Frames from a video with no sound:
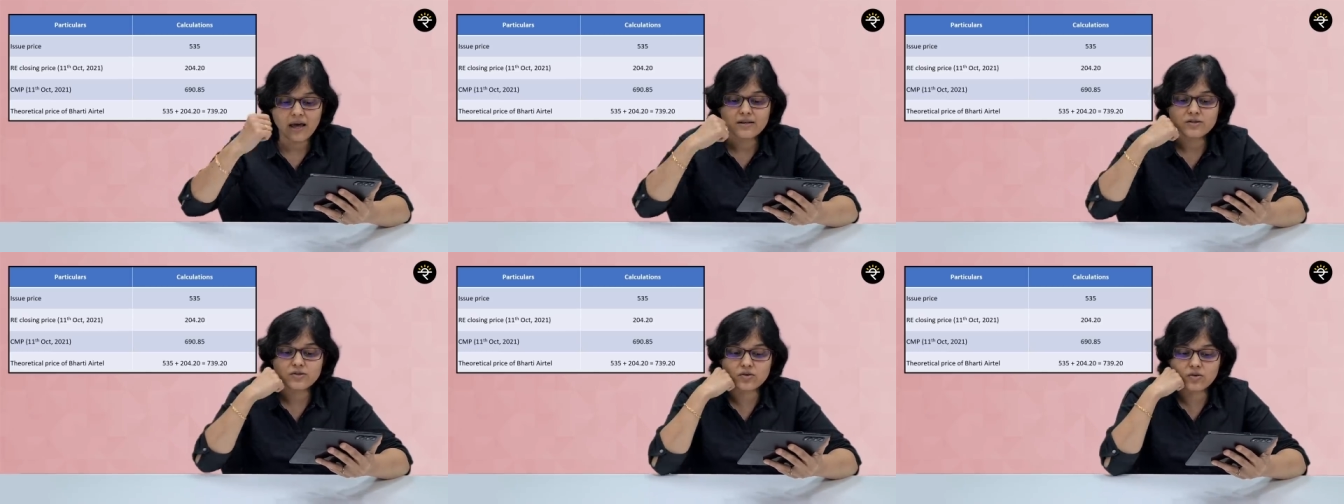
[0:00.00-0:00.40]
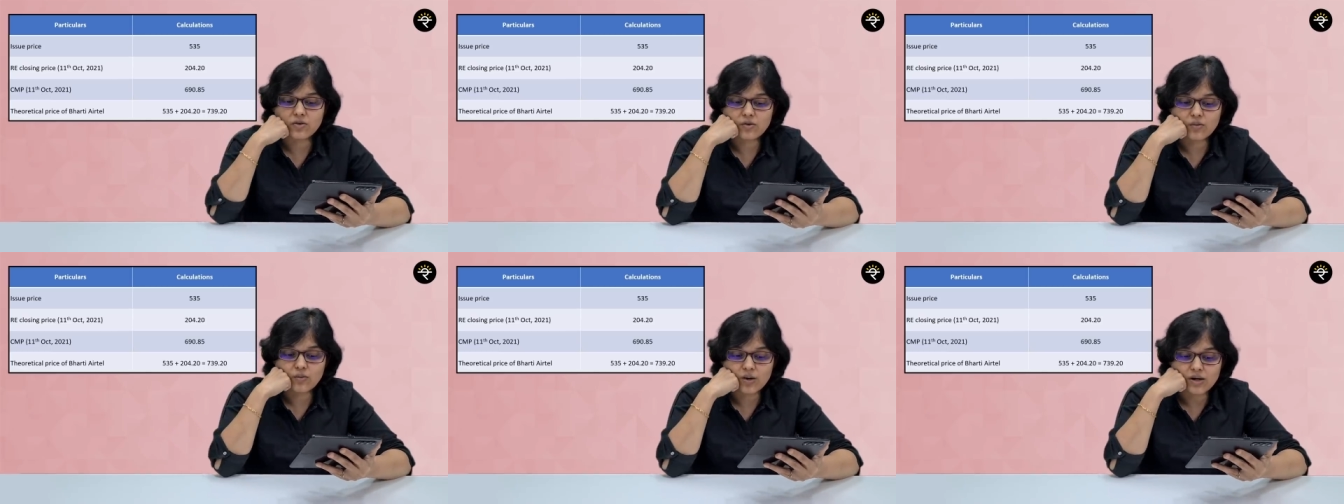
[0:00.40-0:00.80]

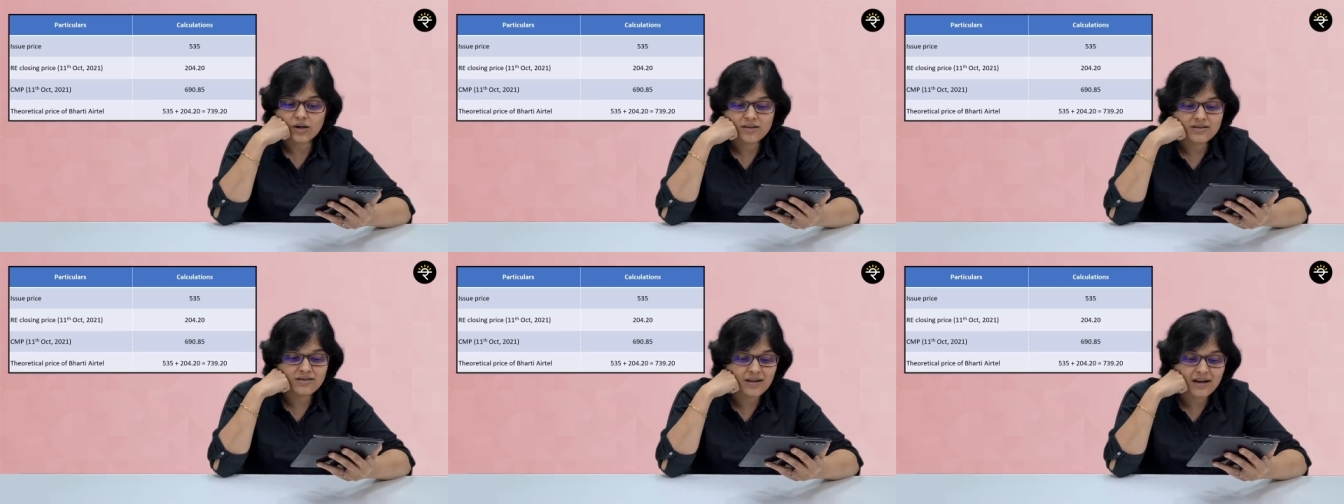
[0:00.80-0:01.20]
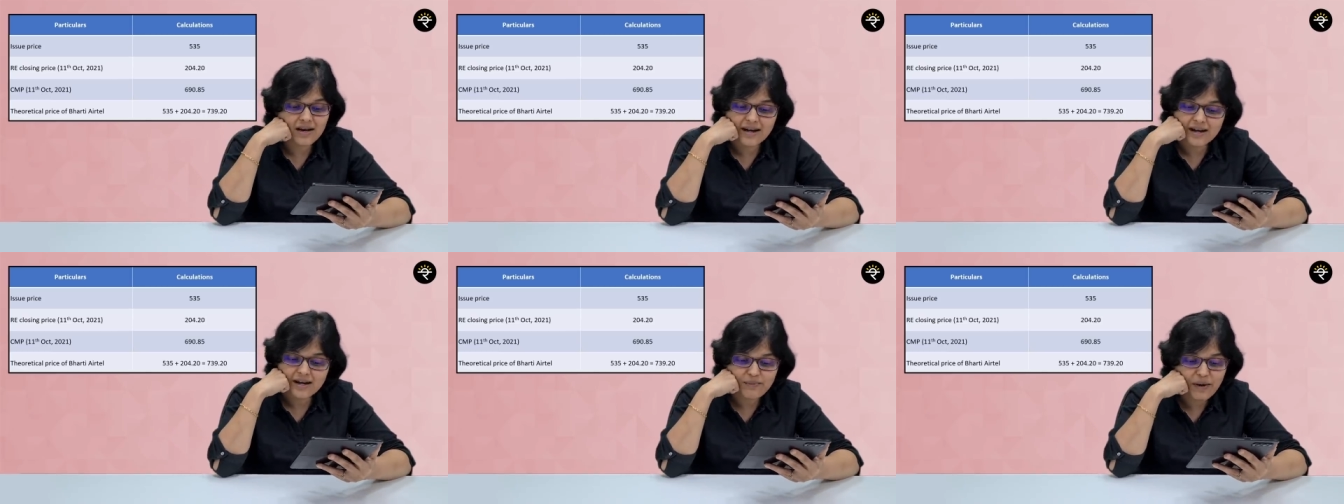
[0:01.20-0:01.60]
So what is the
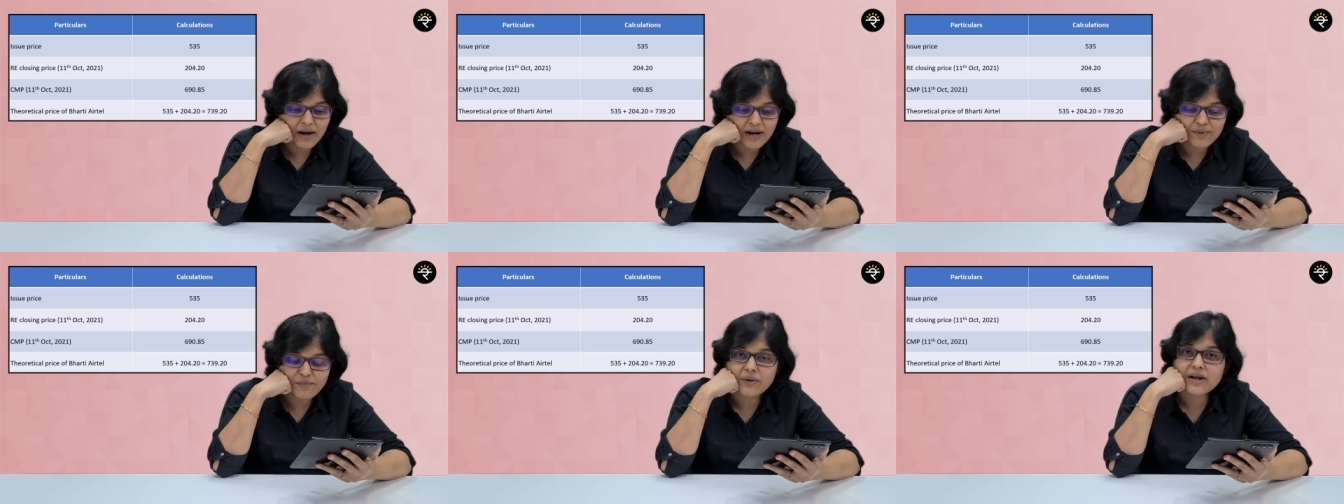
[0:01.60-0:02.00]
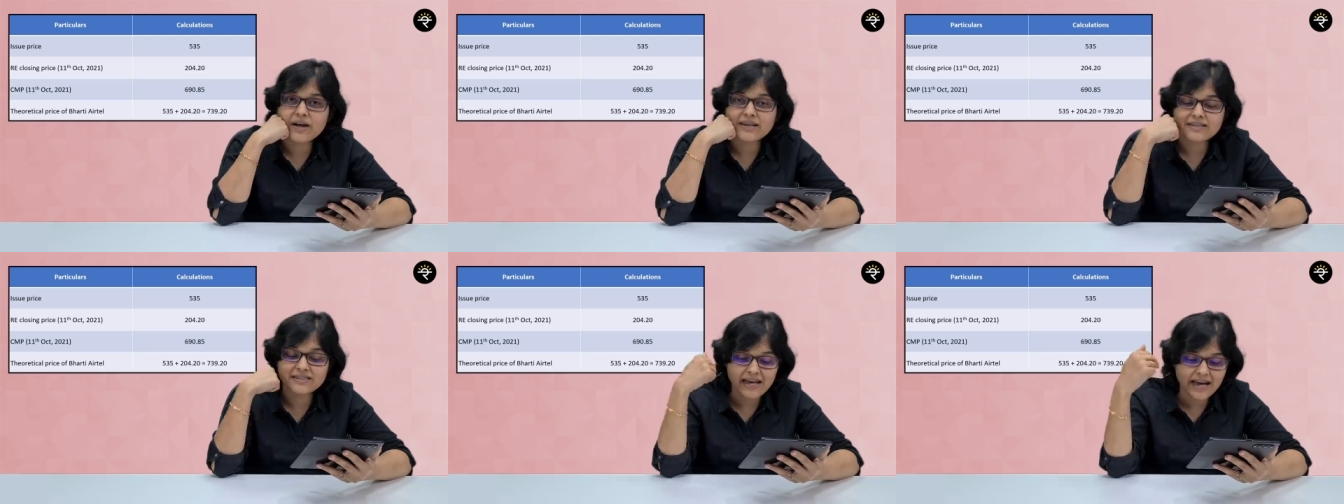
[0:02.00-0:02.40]
current market
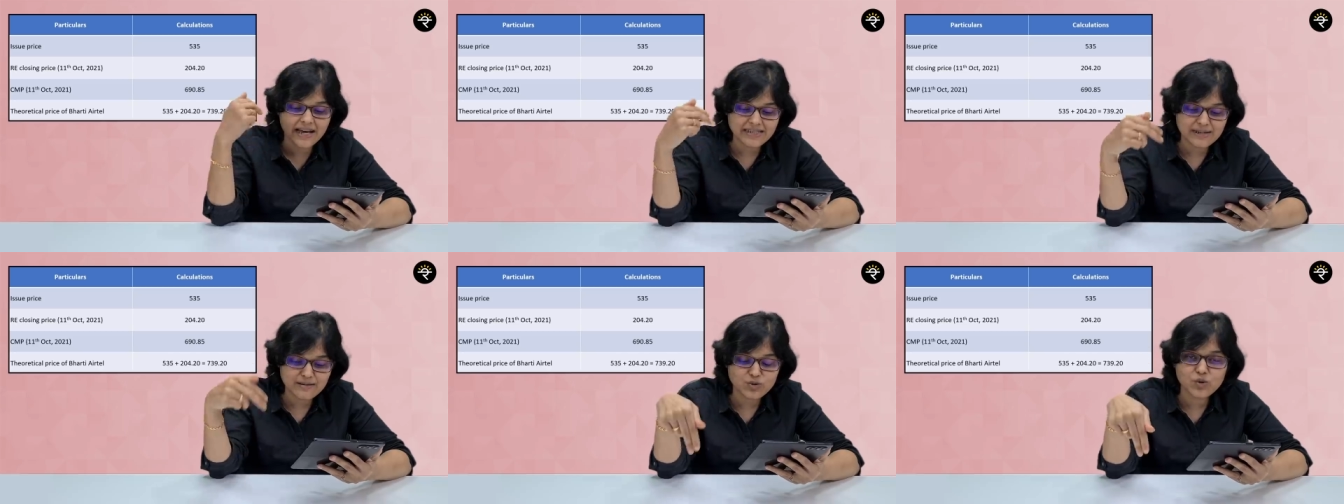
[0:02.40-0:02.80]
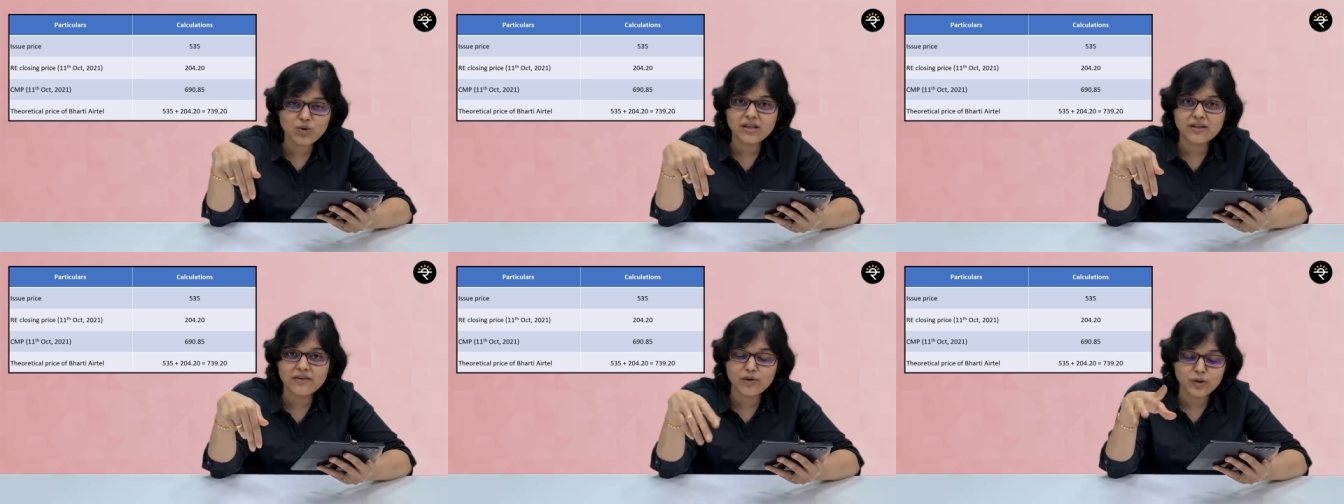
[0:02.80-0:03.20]
price? As I'm
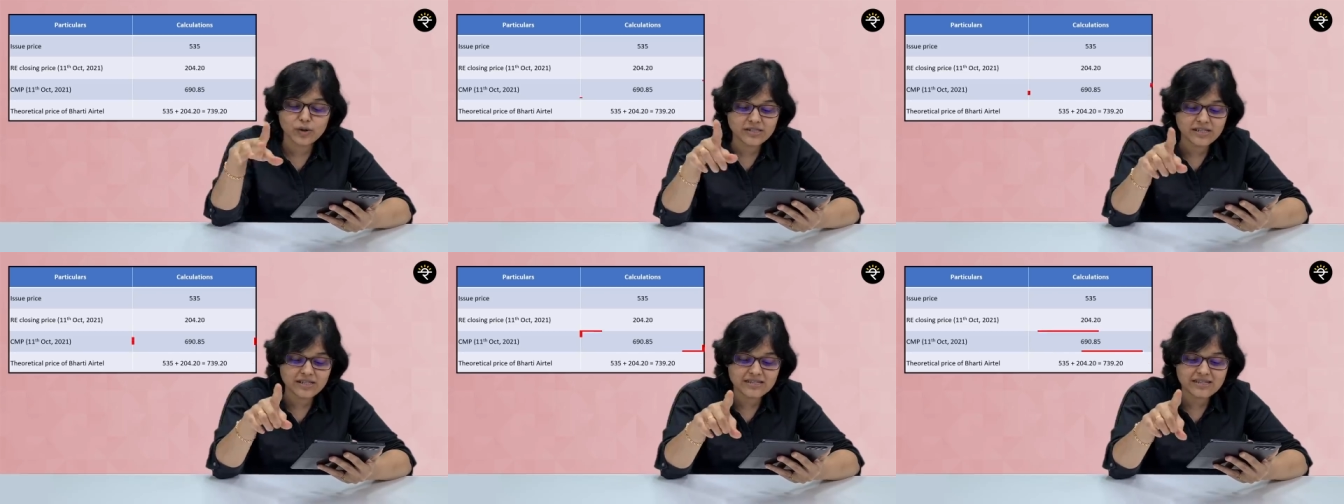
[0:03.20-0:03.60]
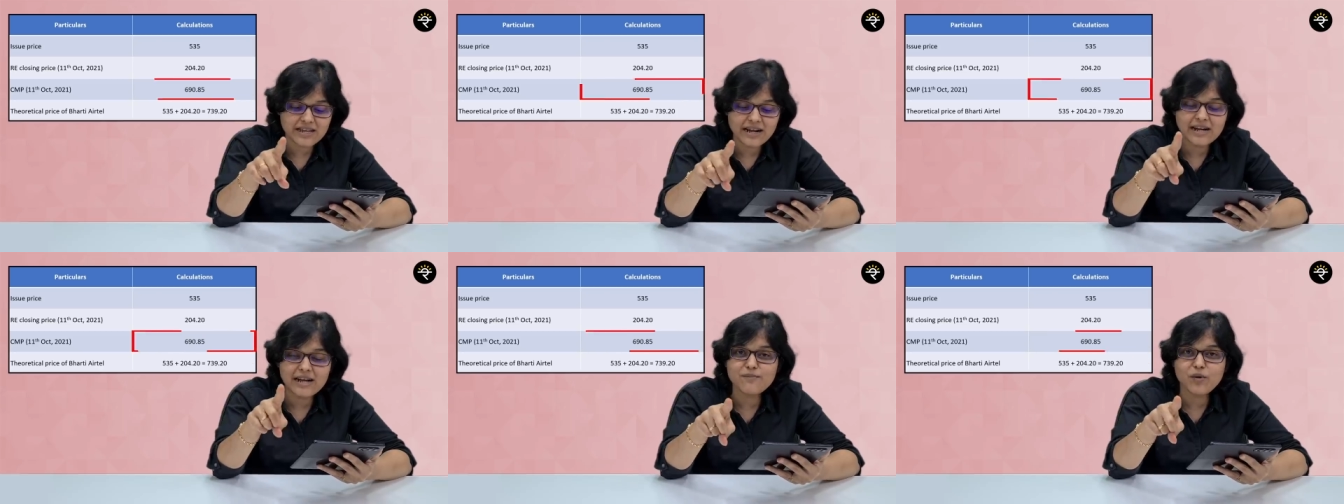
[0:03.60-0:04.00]
shooting the video, it's
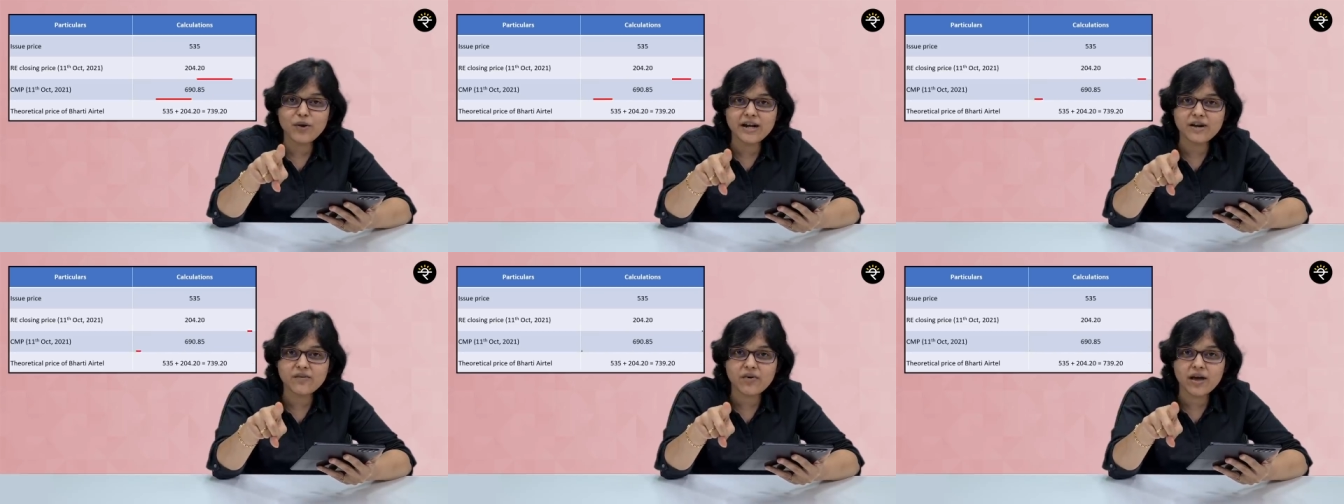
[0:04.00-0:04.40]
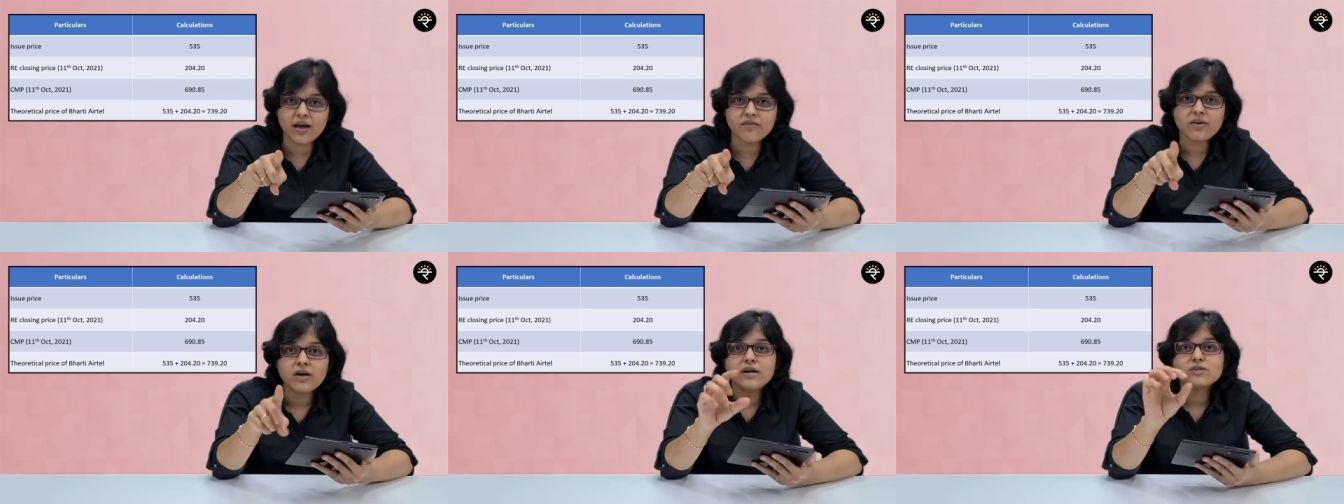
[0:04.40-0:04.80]
690.85.